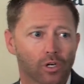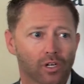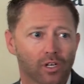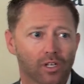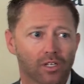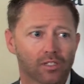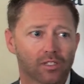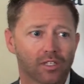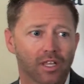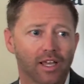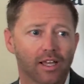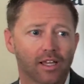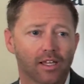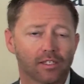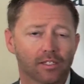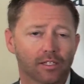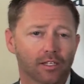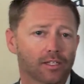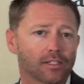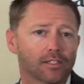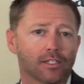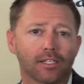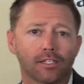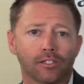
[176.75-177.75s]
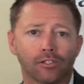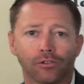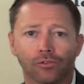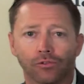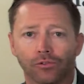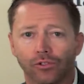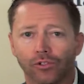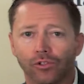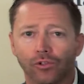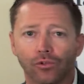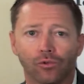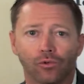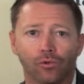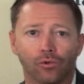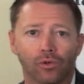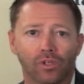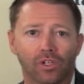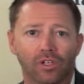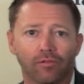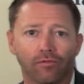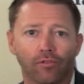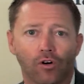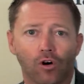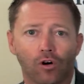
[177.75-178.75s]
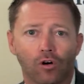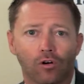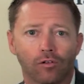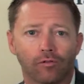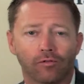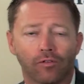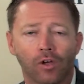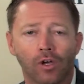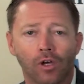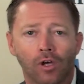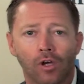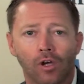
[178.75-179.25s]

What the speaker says: and as that has continued to evolve